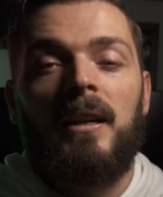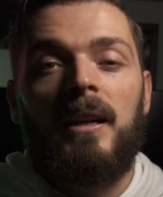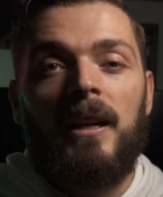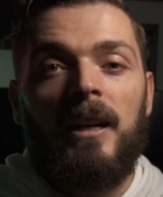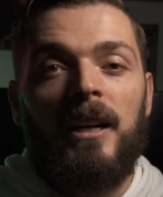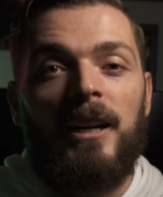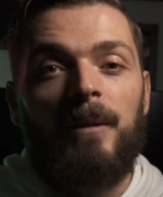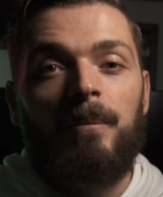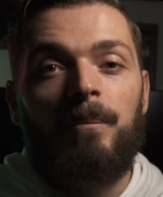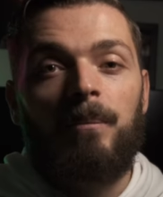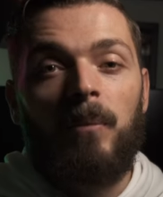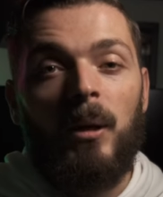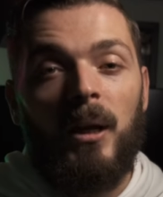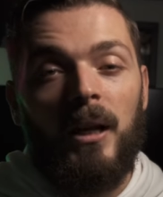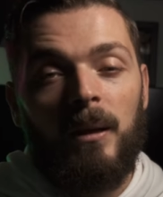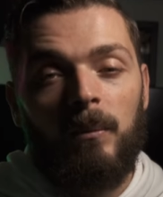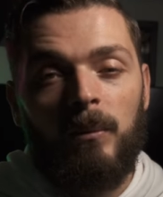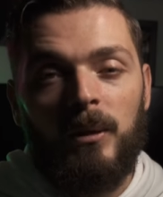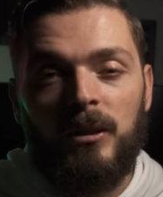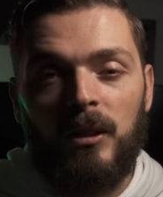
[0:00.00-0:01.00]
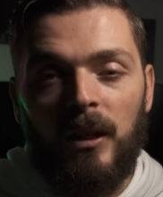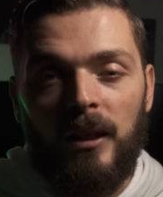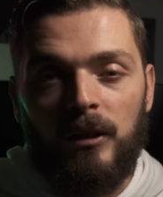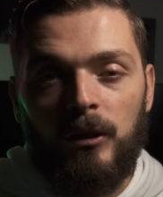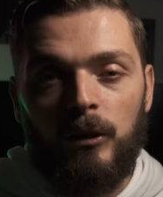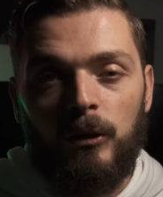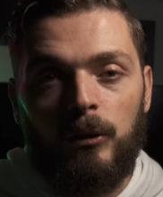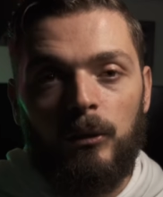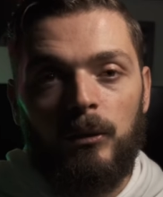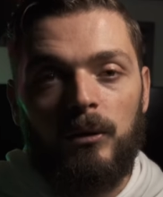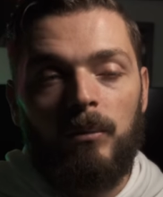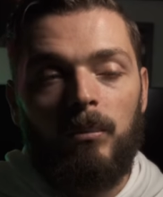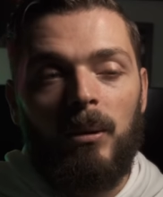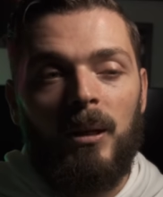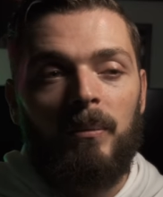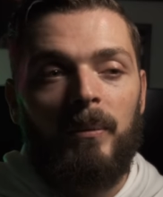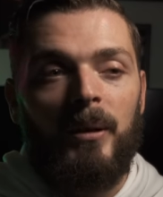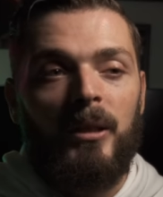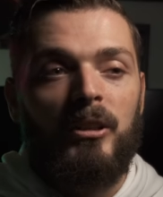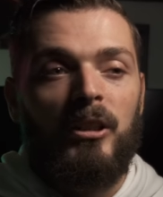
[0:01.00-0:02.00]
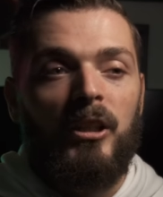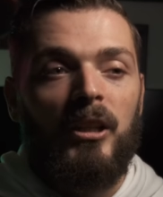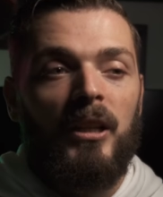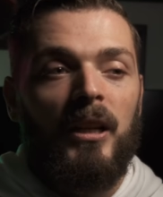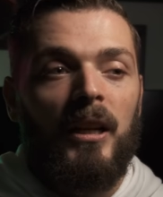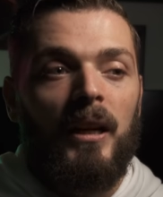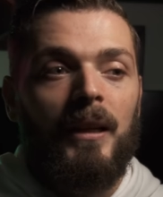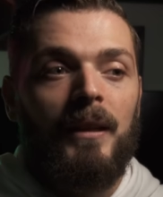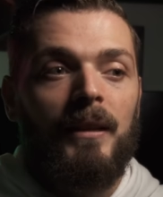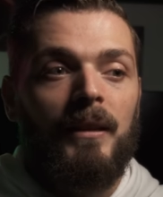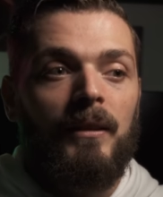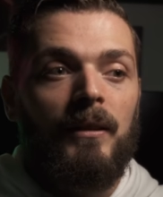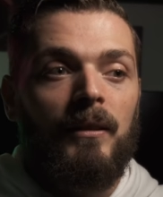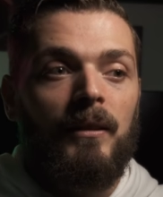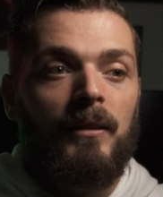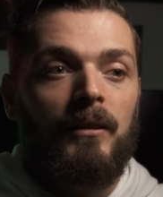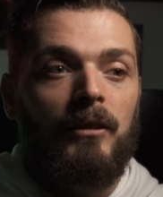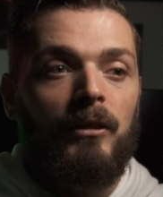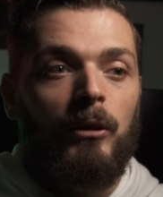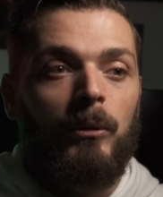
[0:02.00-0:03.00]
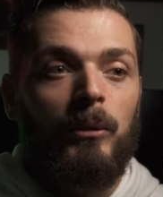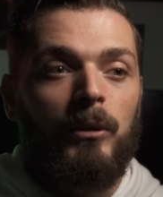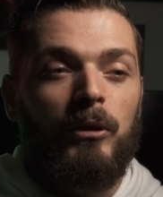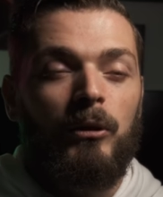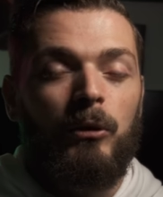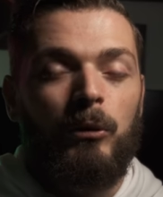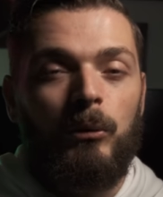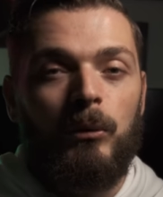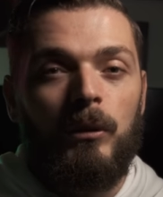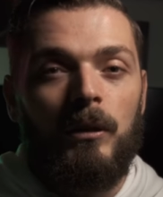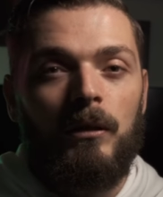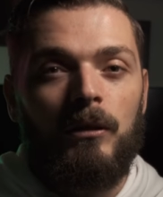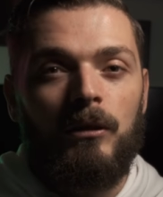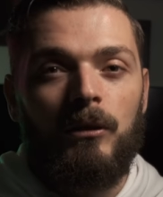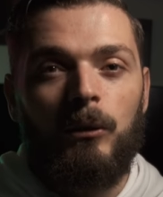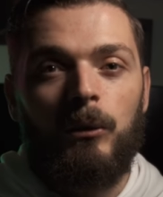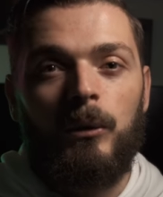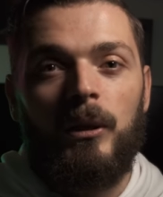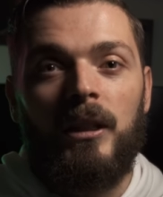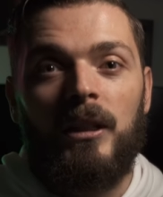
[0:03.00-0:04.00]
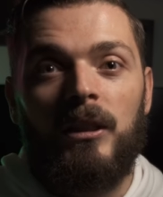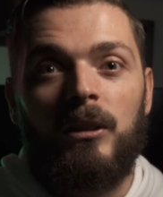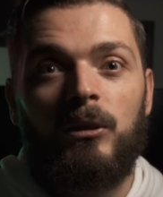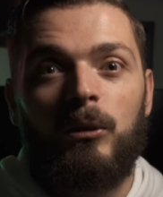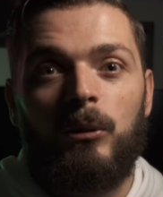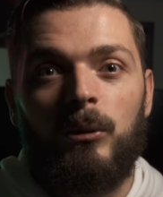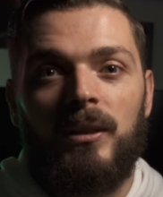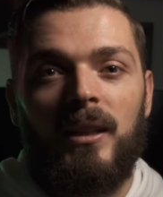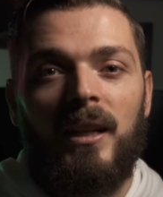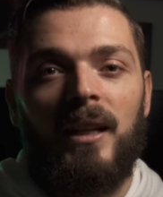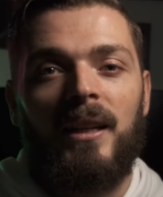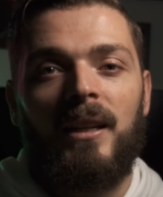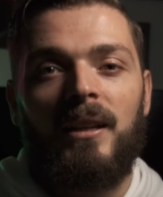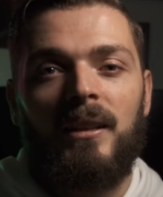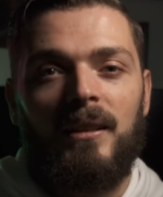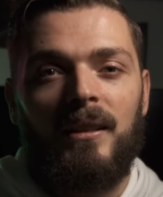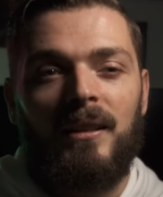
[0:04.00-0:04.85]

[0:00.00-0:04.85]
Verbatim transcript: but I am excited to use the Blackmagic, and you know, it's new gear, it's new tech.